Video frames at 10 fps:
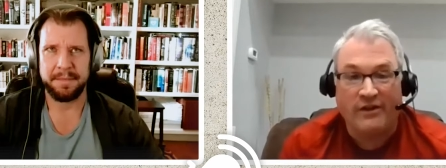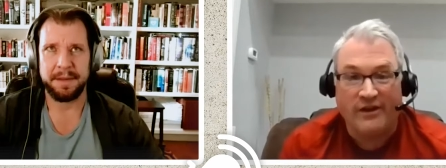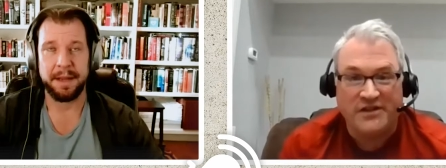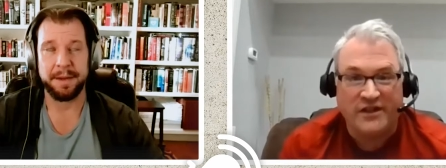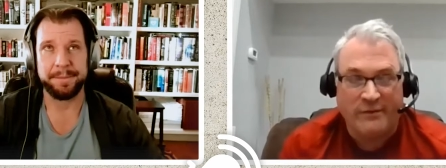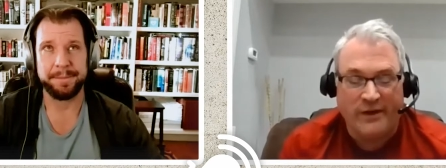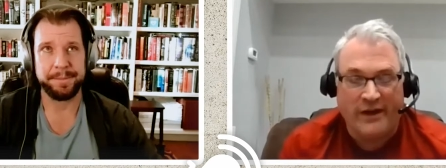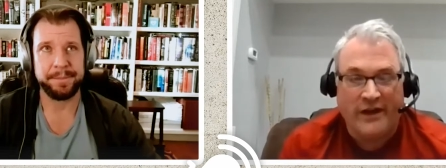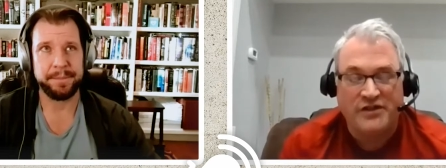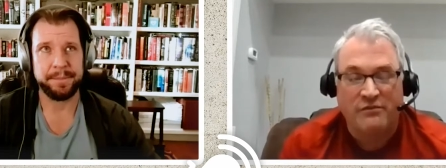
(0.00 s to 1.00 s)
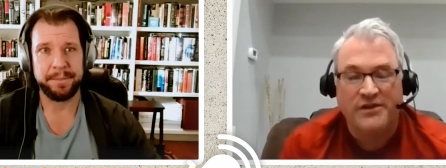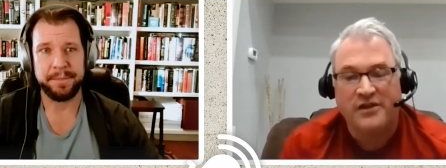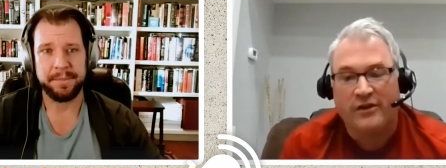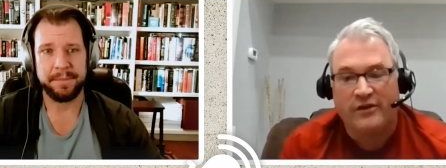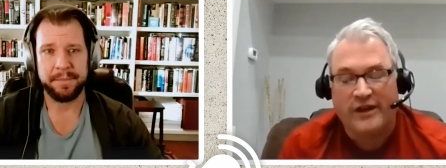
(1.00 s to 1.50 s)
Speaker 1: you yeah. know as need be as a
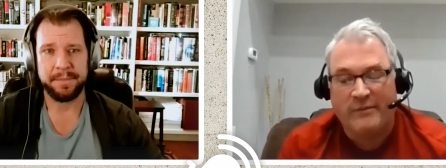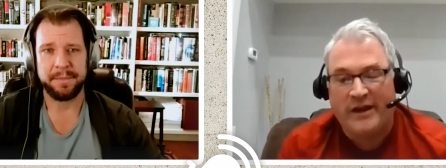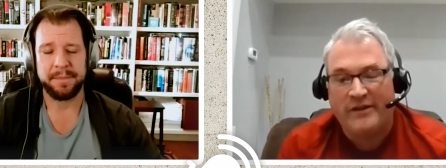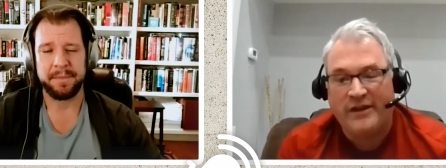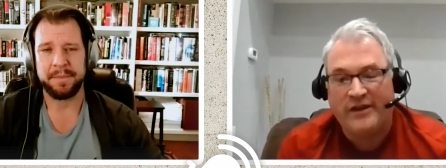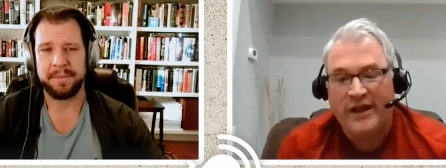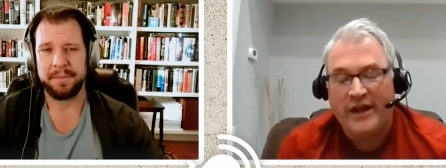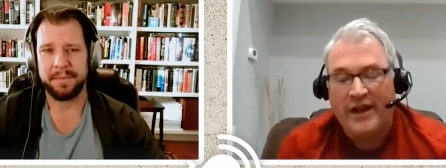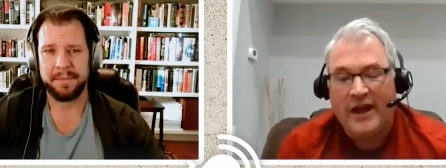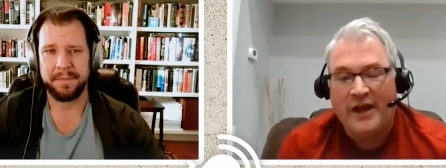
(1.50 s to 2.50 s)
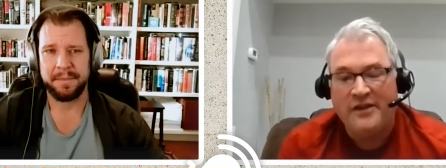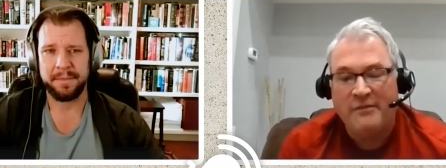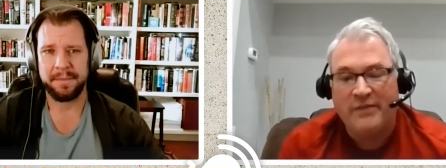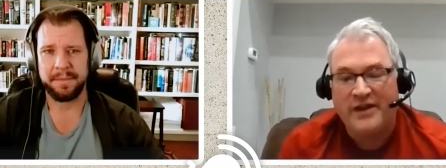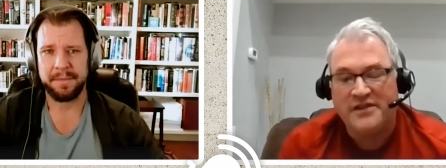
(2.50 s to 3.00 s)
result i mean i think I
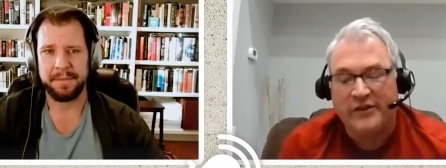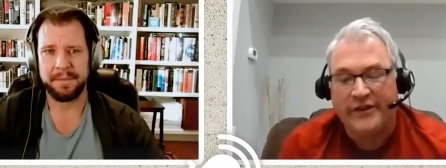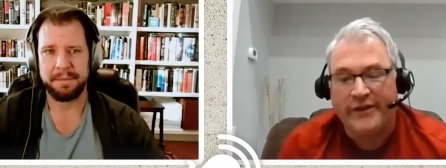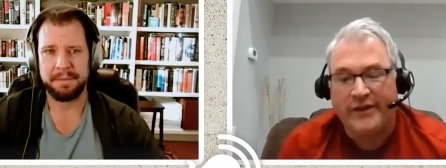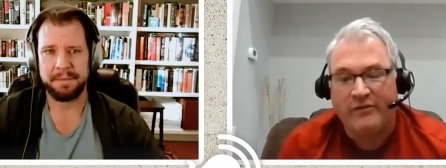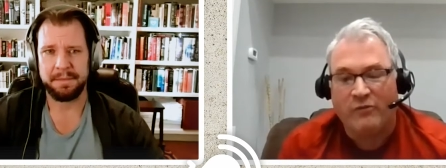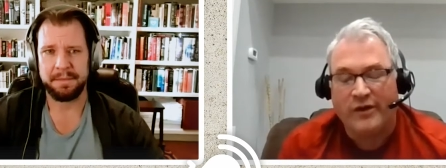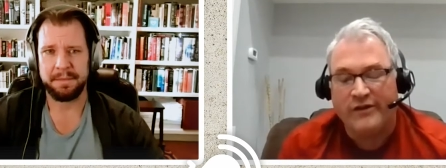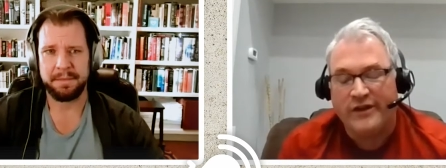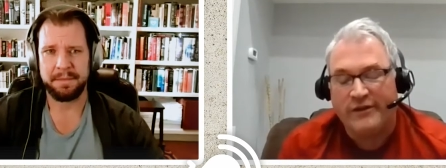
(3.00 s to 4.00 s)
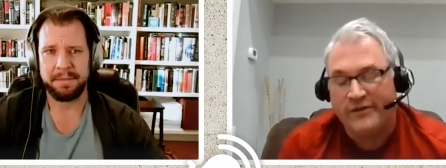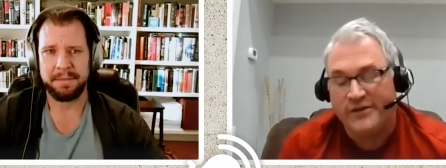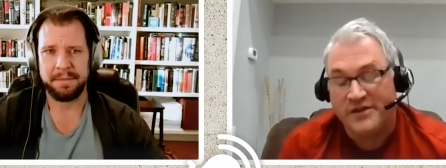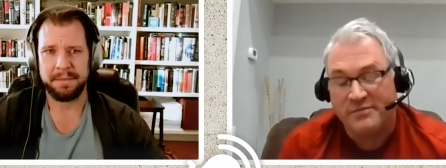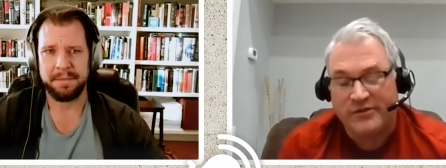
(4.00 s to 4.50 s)
think basically that one of the
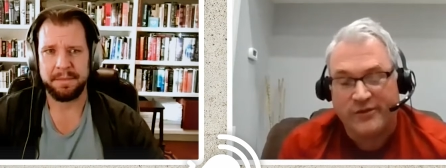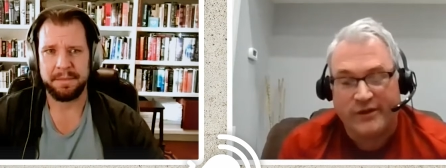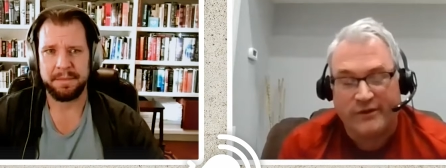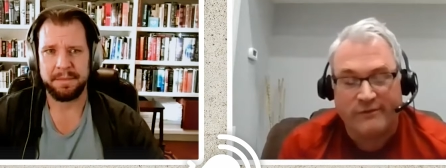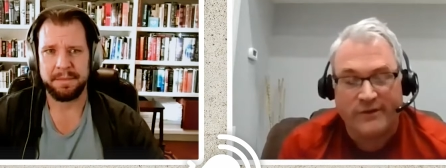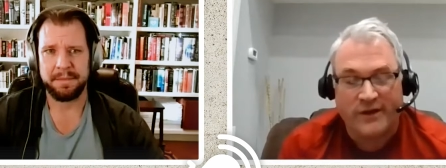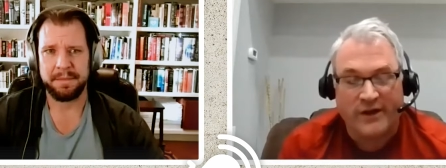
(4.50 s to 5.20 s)
differences between a,